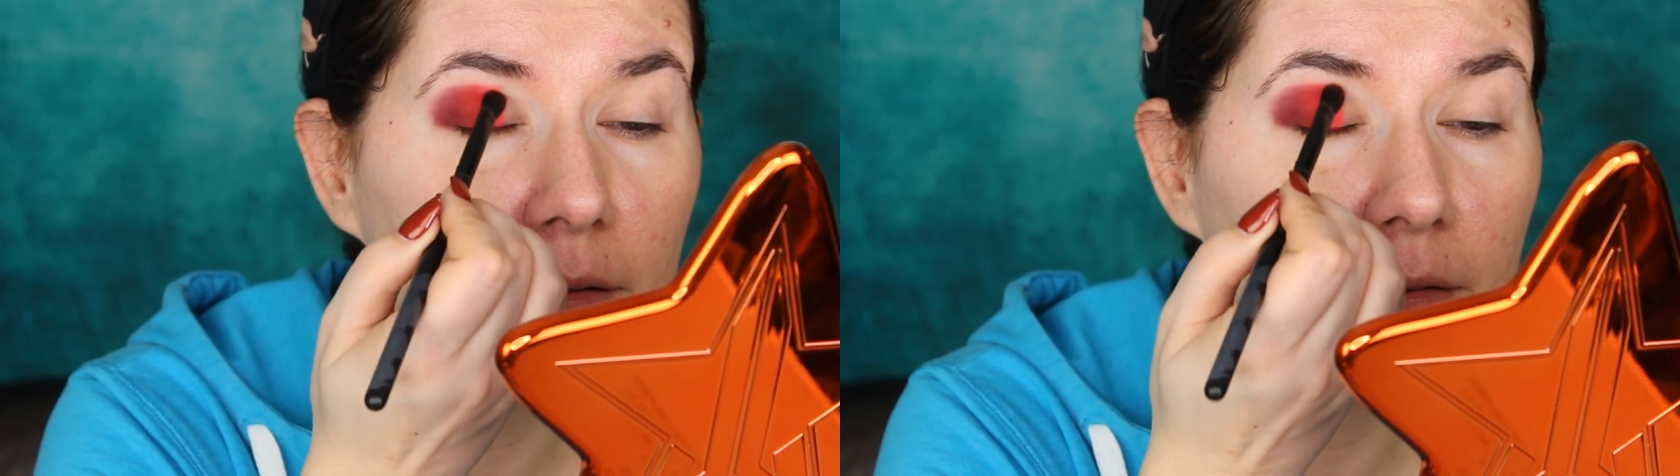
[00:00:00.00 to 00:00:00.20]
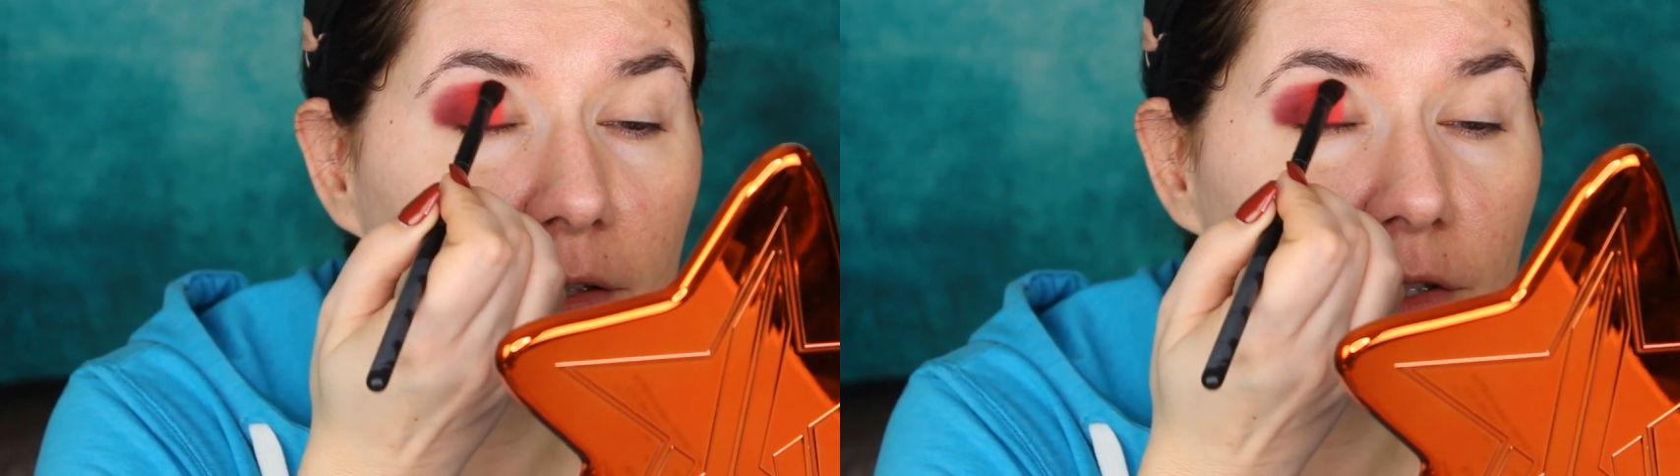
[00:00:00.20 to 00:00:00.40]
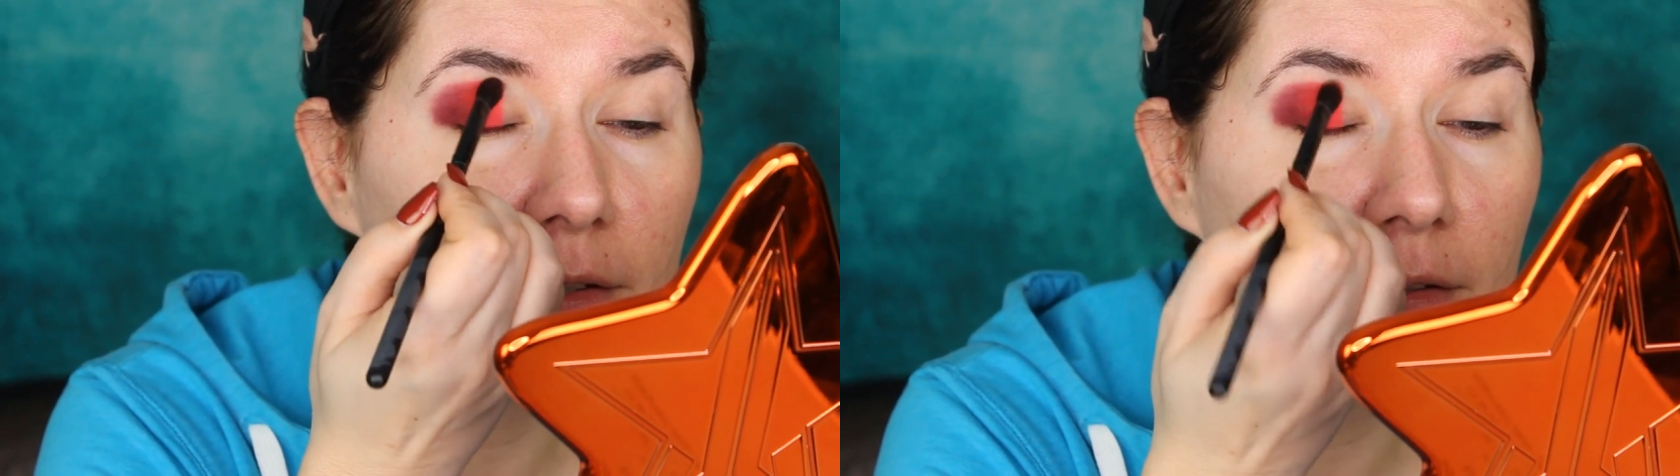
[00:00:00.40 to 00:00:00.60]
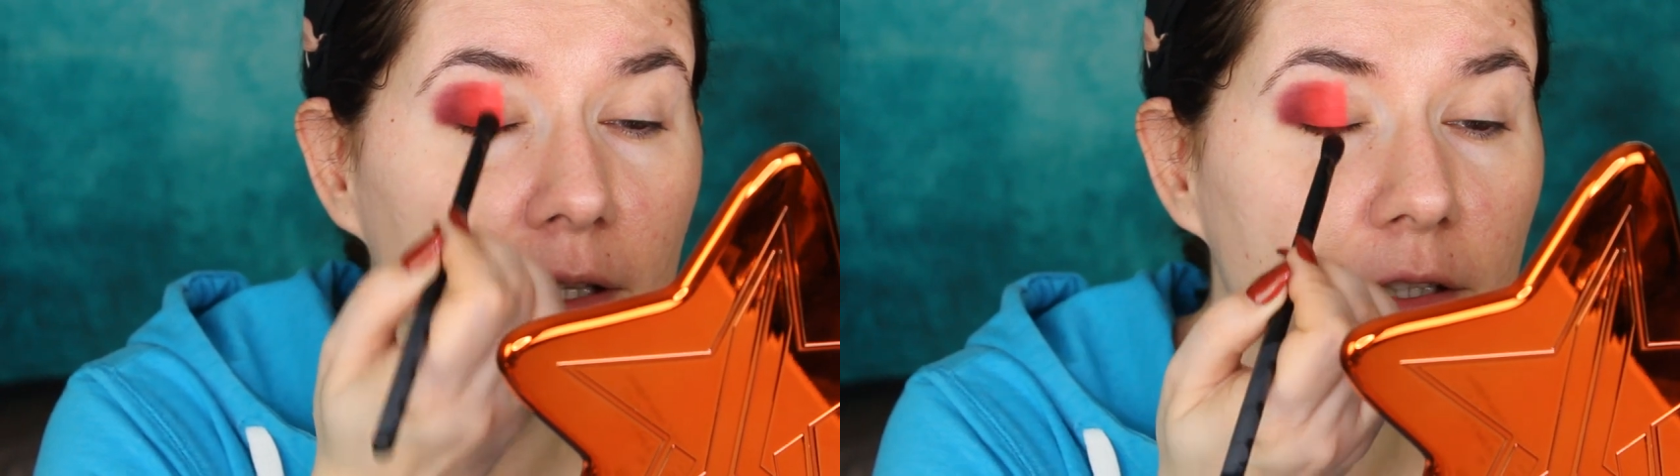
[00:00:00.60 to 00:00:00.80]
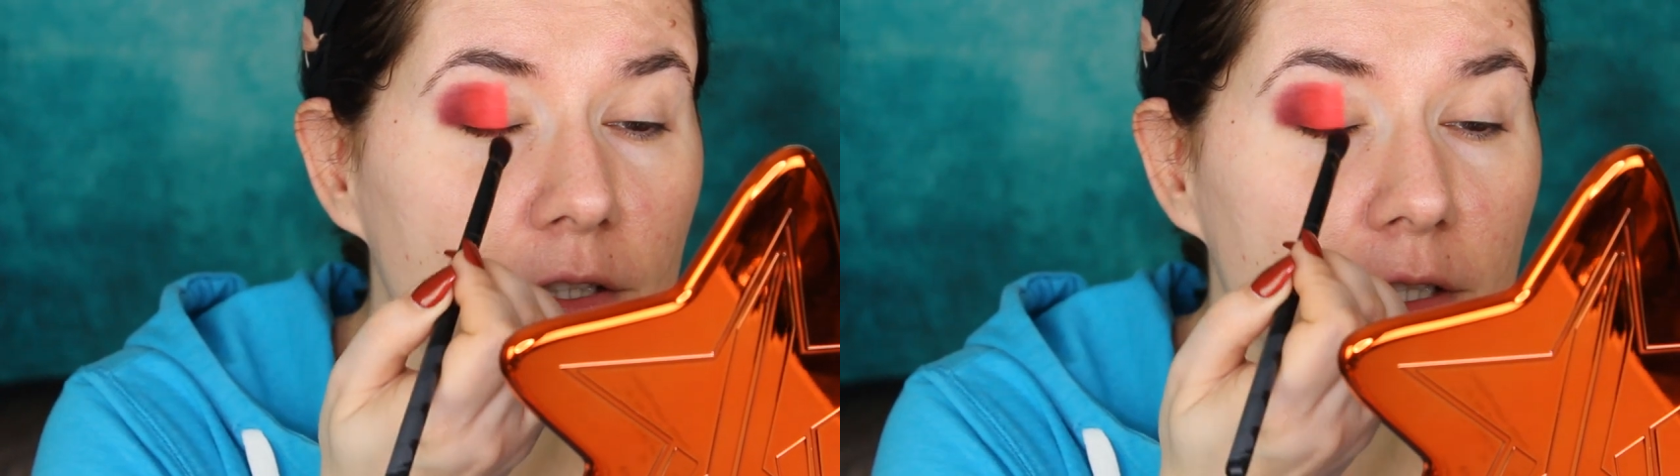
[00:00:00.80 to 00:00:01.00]
Such a
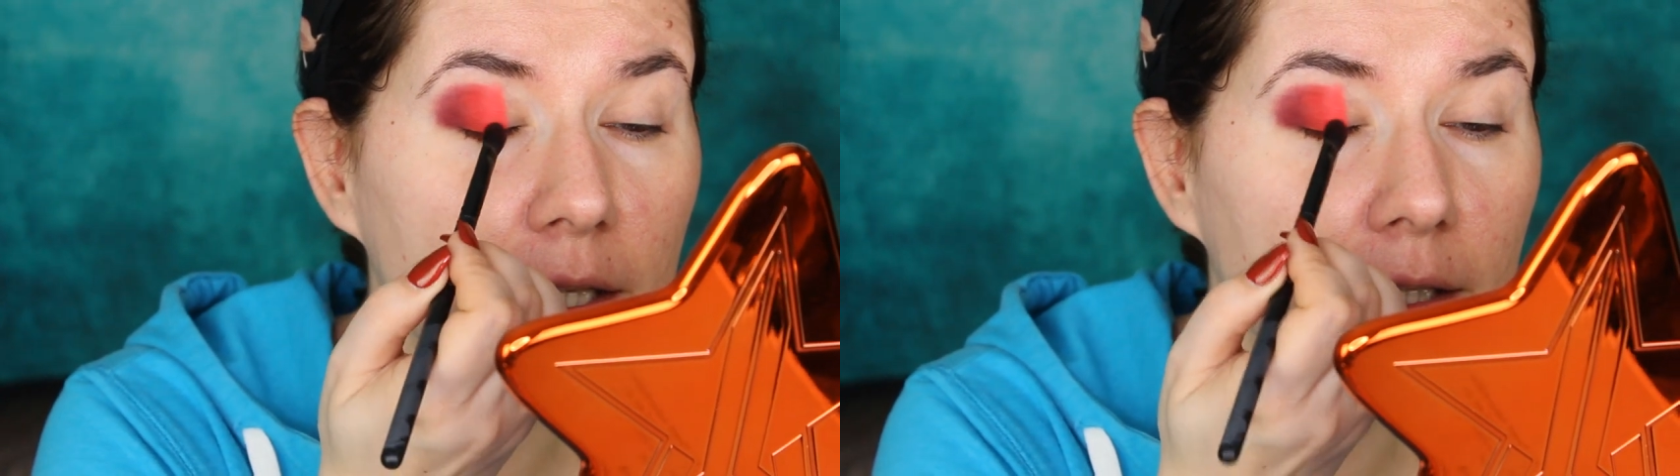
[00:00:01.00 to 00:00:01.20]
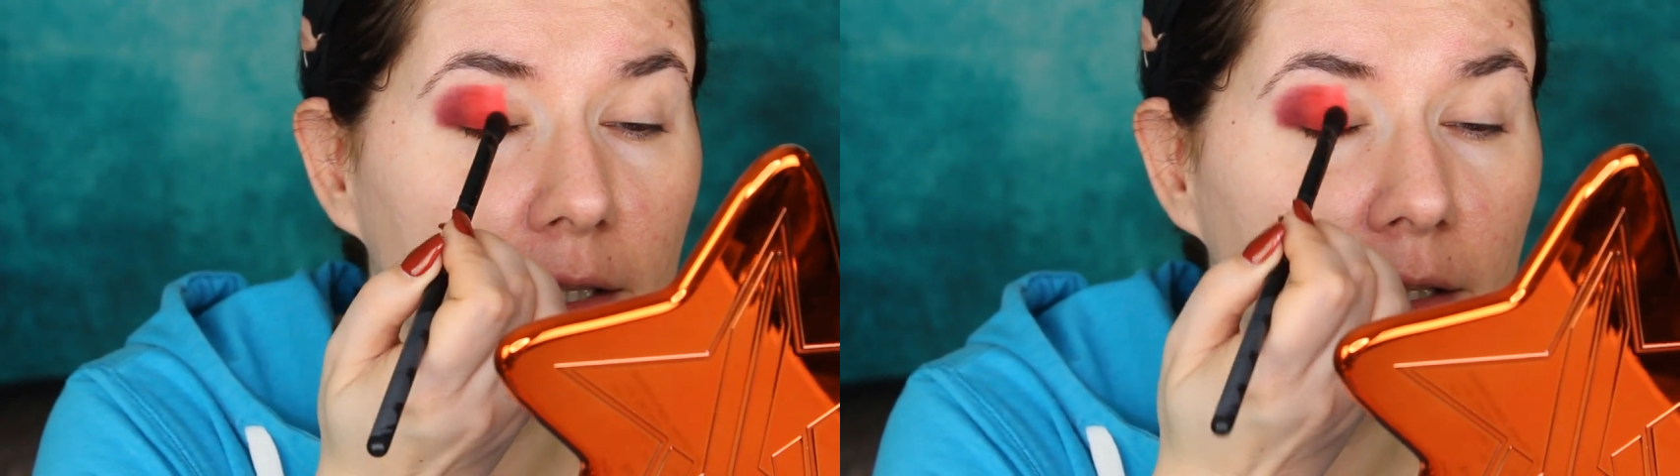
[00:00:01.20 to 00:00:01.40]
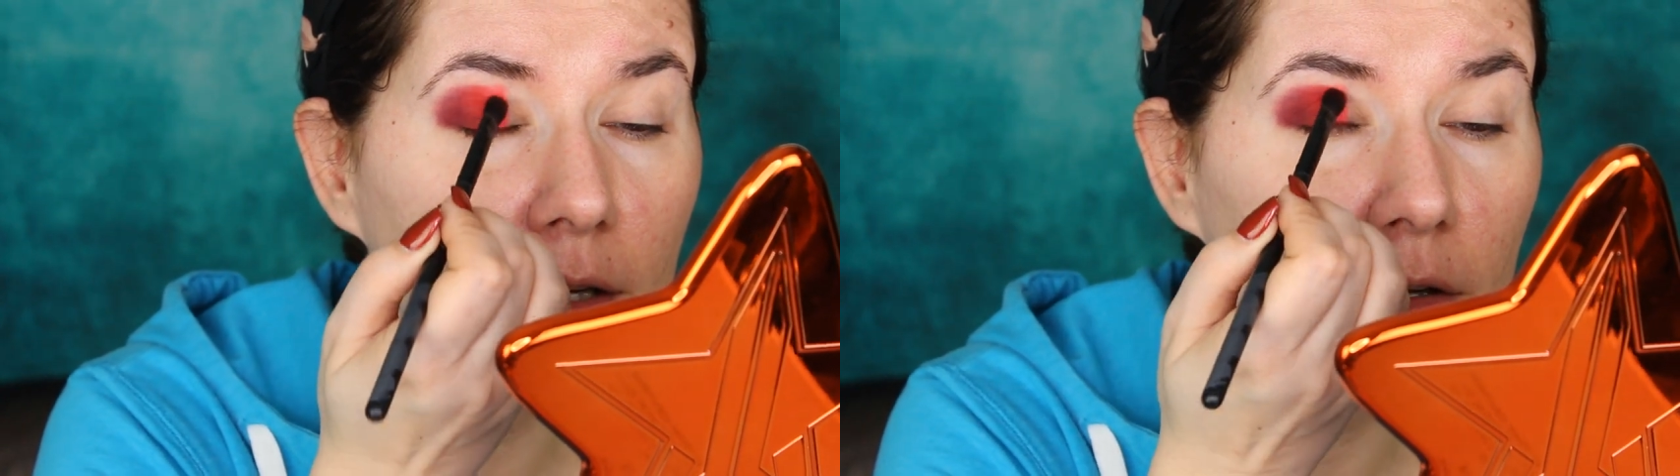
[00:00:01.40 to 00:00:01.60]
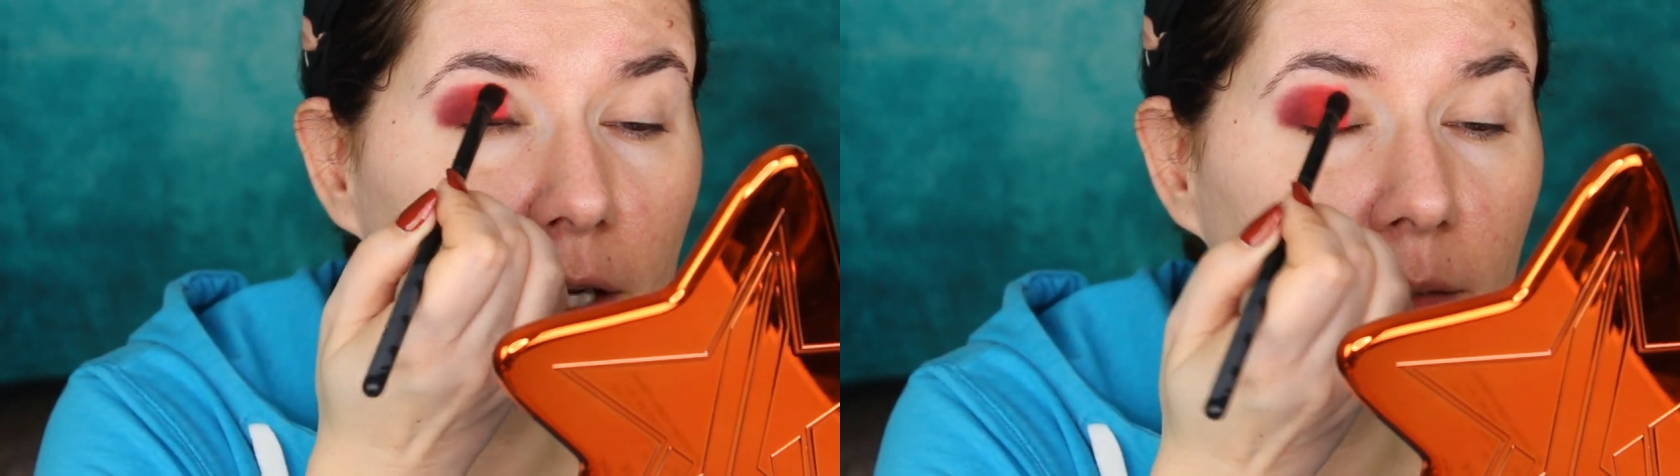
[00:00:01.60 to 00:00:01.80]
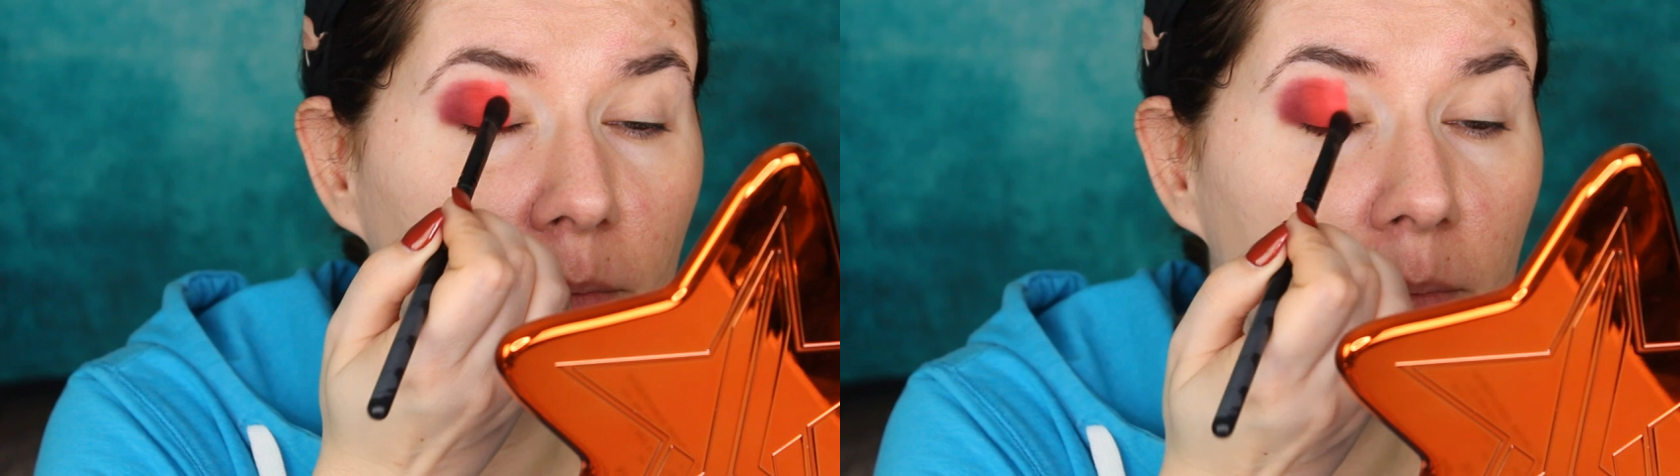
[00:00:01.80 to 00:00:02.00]
stunning shade. And they are like